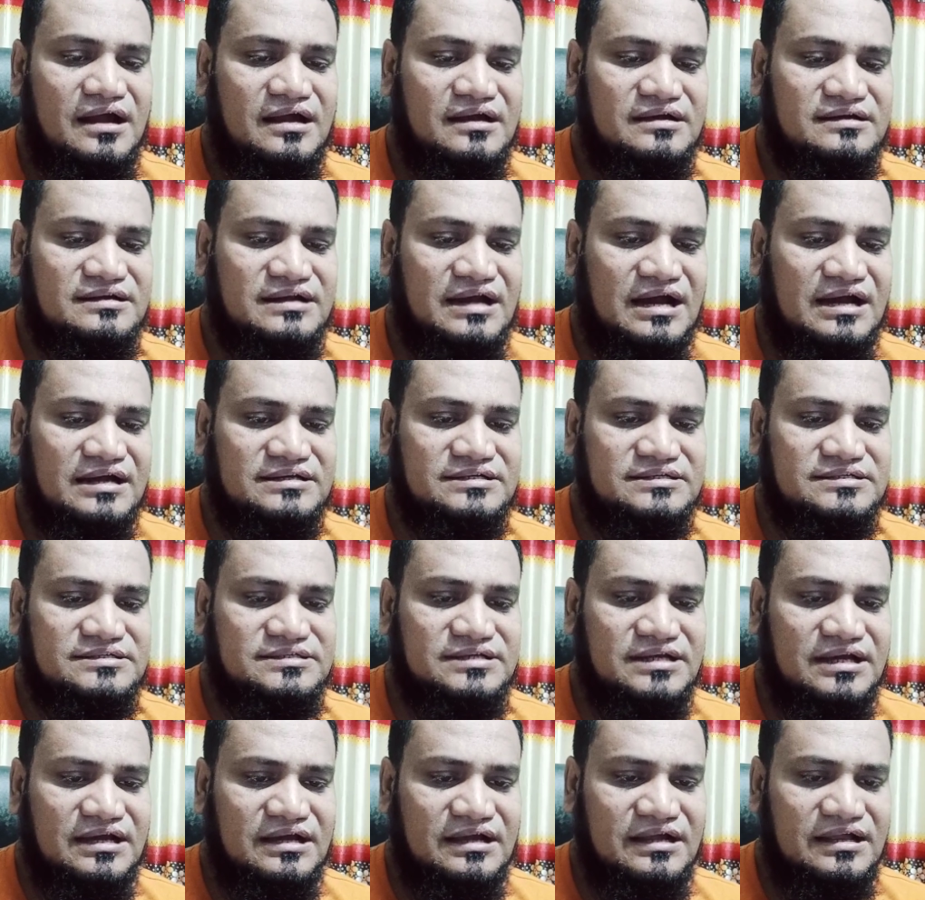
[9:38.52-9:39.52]
text
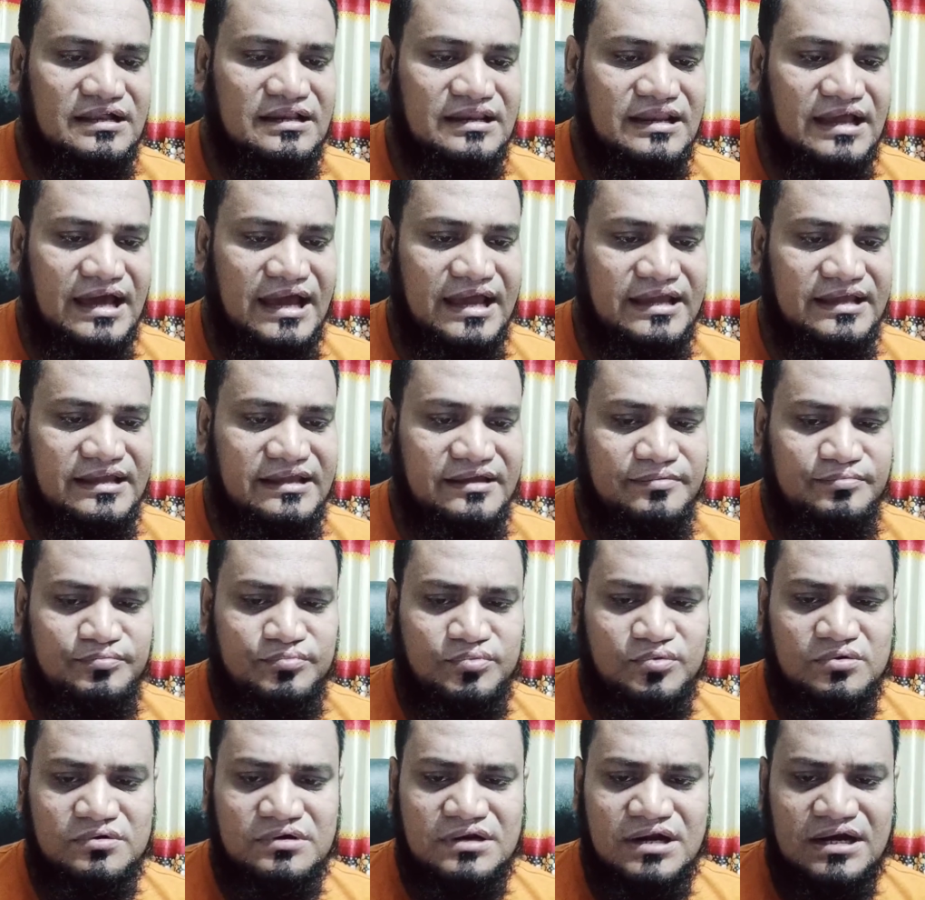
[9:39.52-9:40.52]
like
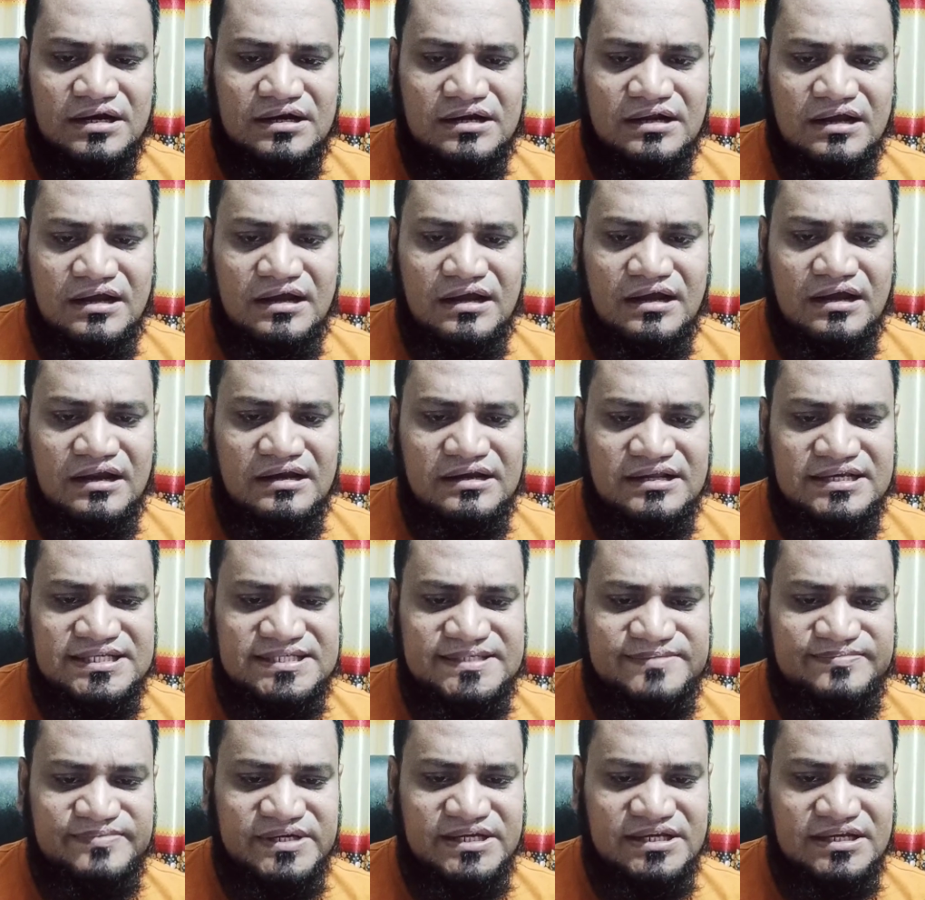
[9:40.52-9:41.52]
input data and
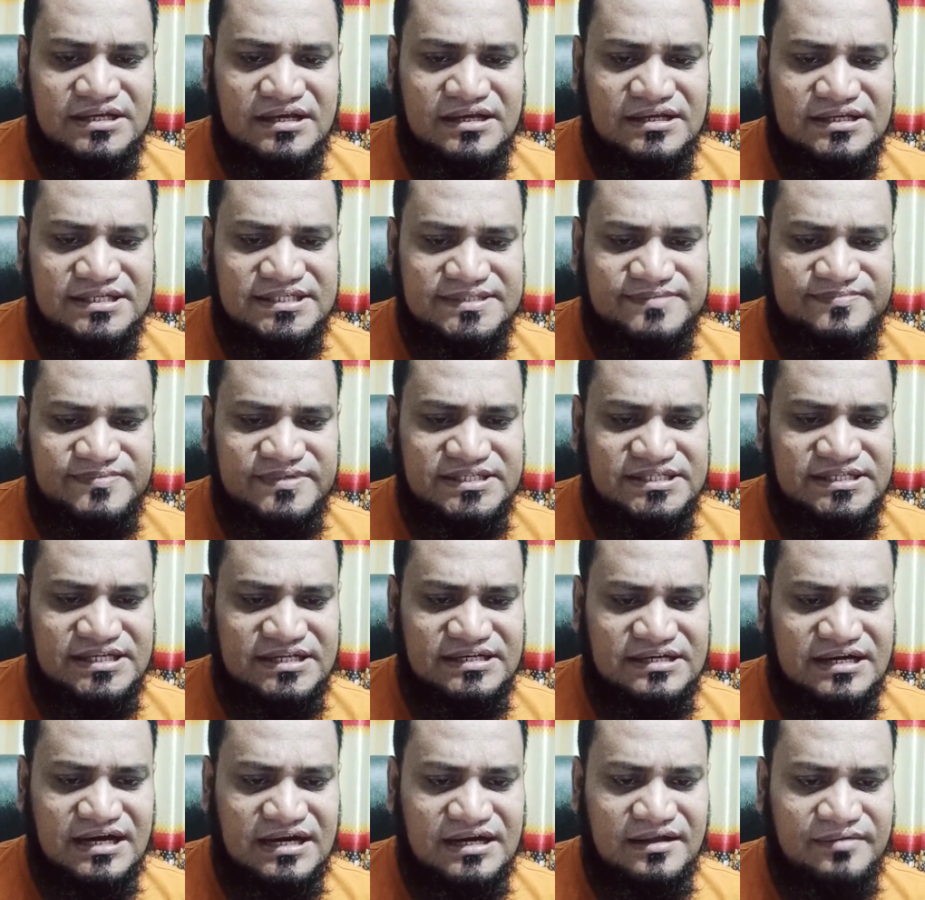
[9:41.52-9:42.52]
space
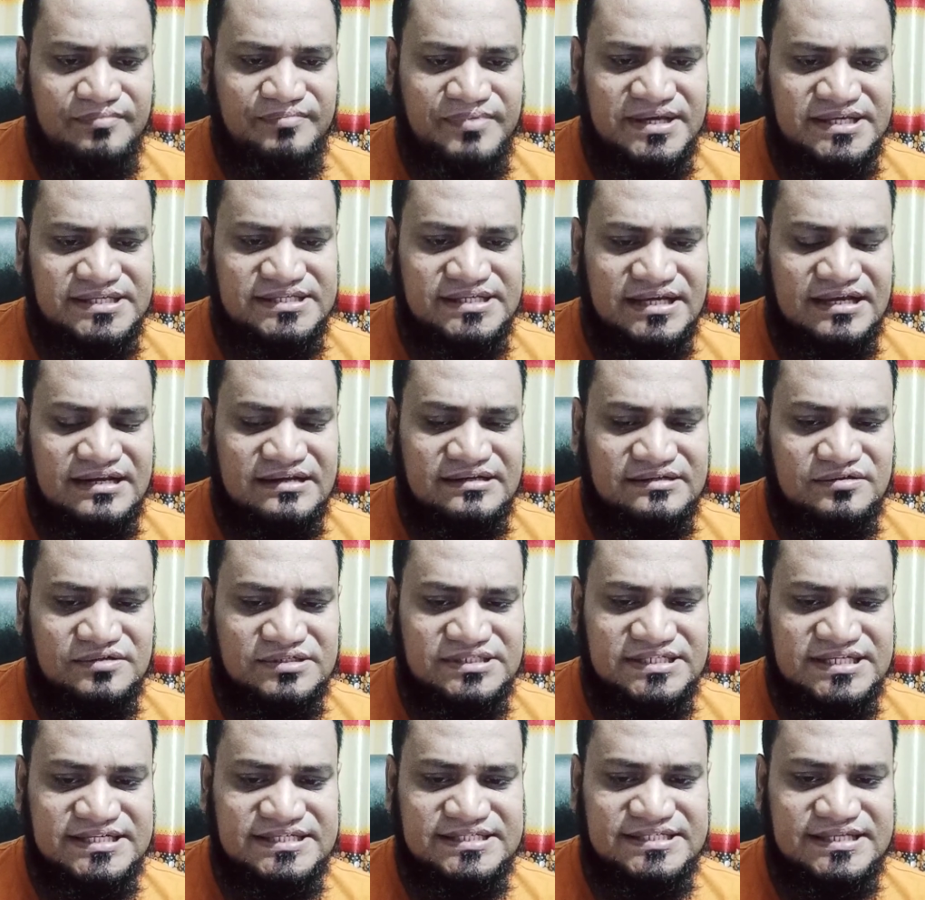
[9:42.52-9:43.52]
and database and to
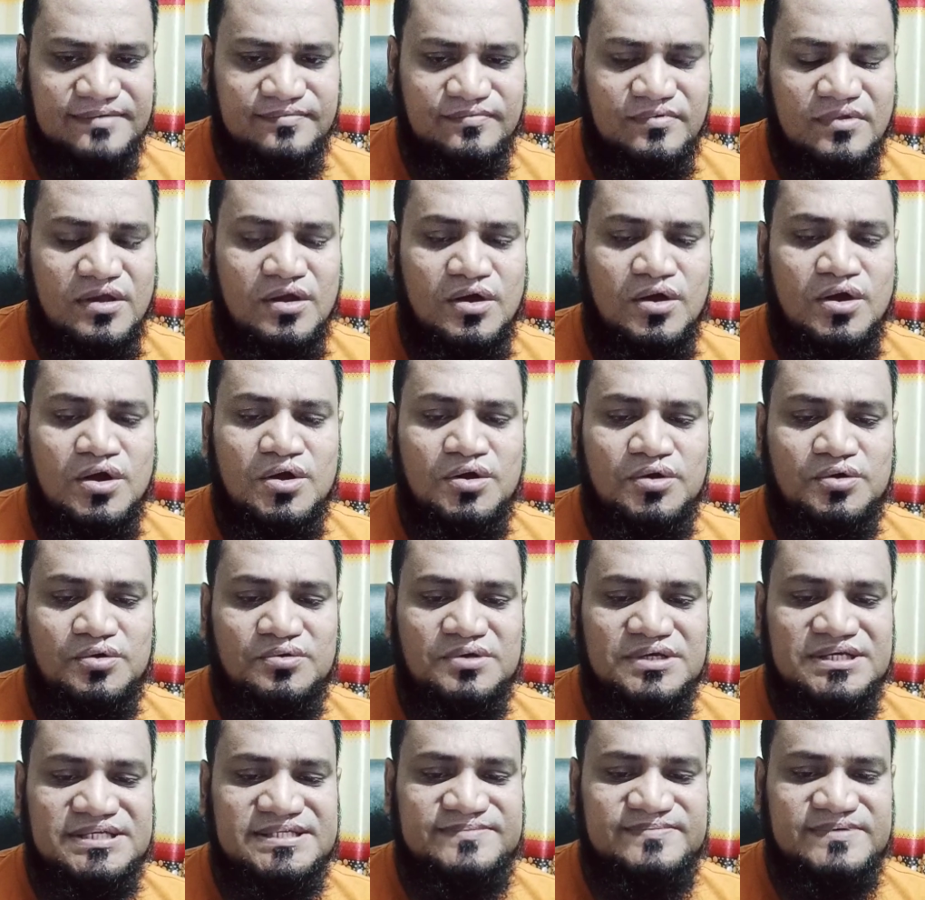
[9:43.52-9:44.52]
system.
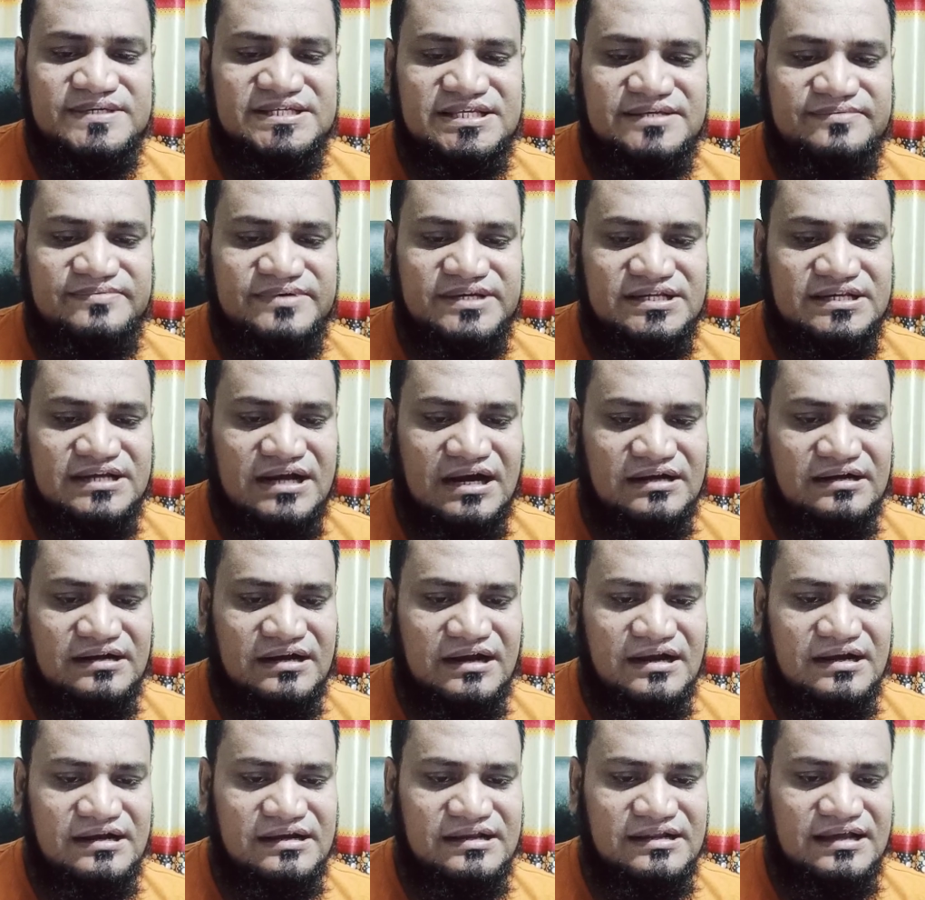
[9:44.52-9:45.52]
To specific data
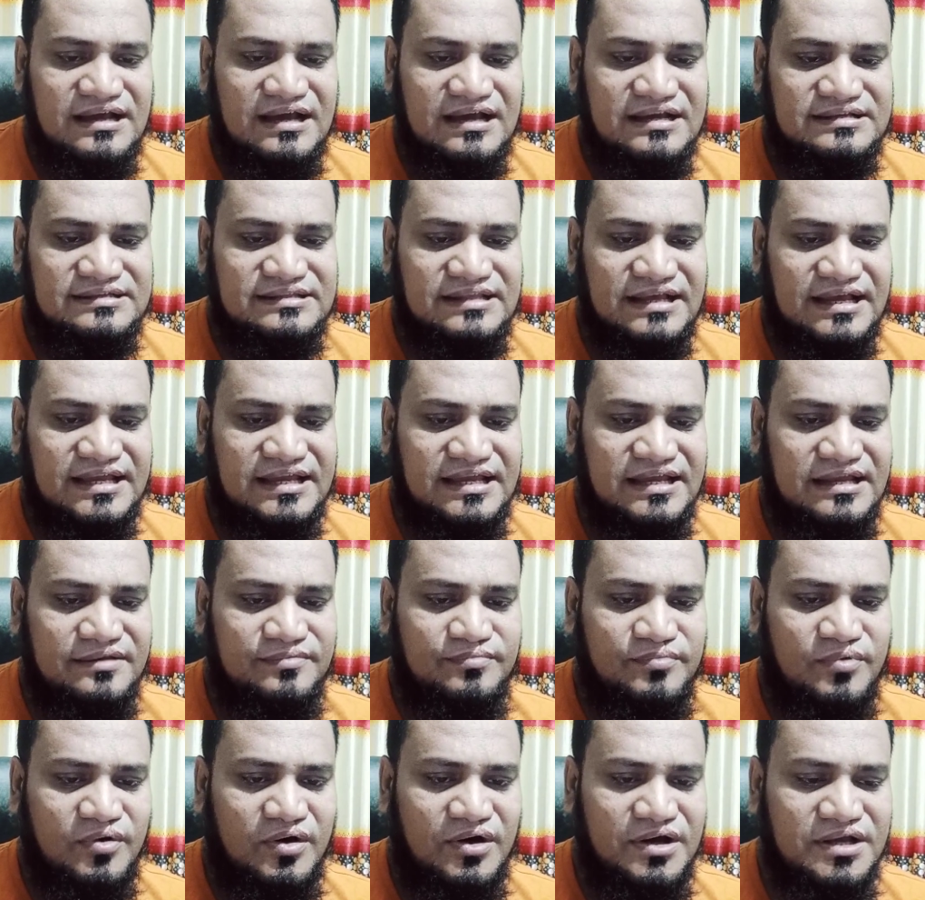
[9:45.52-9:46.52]
entry as like
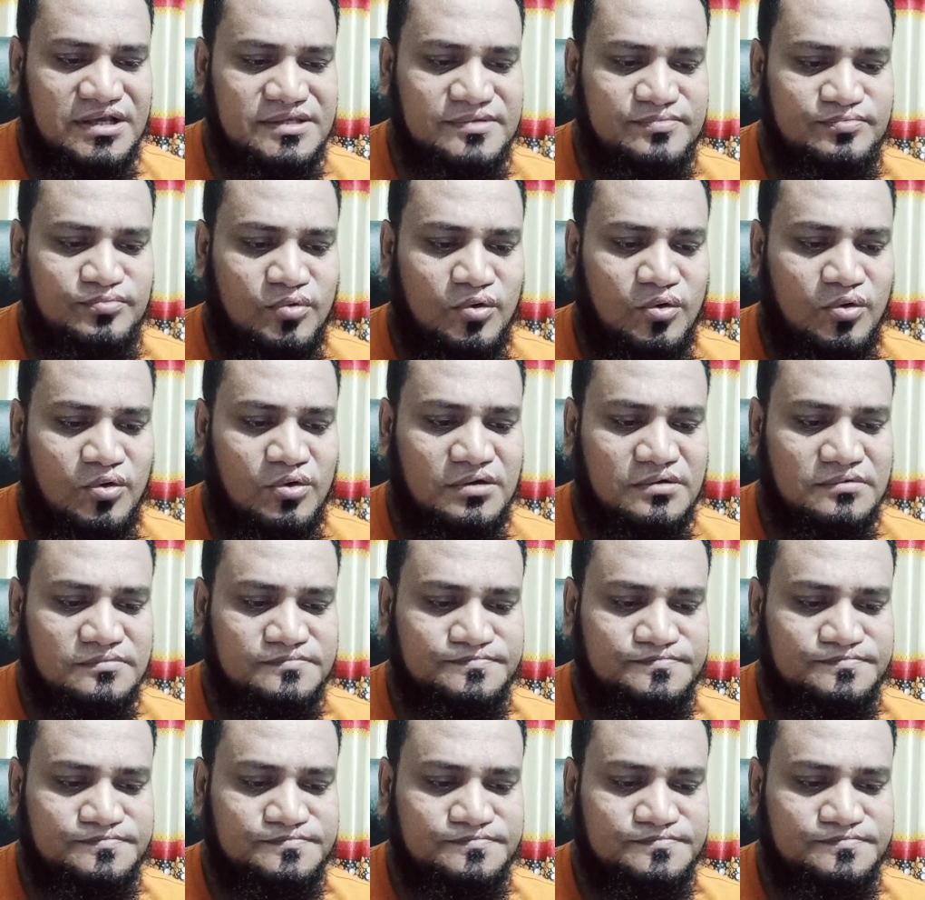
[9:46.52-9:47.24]
invoice, more